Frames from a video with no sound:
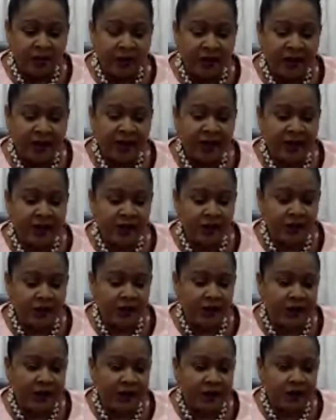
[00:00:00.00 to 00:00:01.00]
we need to
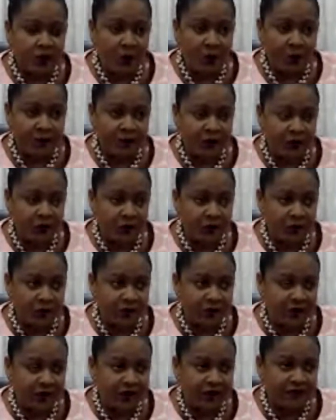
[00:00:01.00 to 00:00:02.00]
create
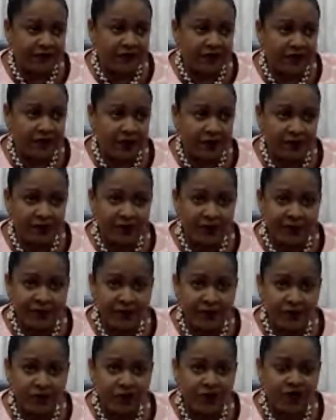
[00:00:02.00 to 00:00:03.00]
opportunities for young
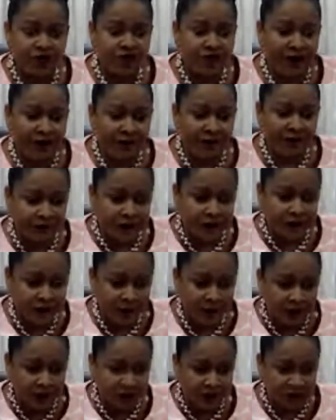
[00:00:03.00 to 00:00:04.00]
people to travel
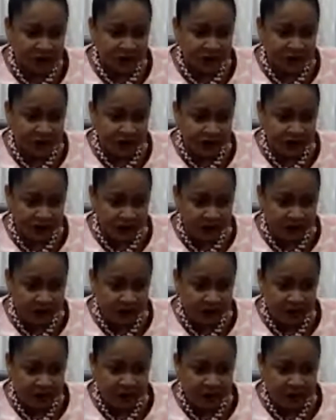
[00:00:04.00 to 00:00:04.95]
throughout the region.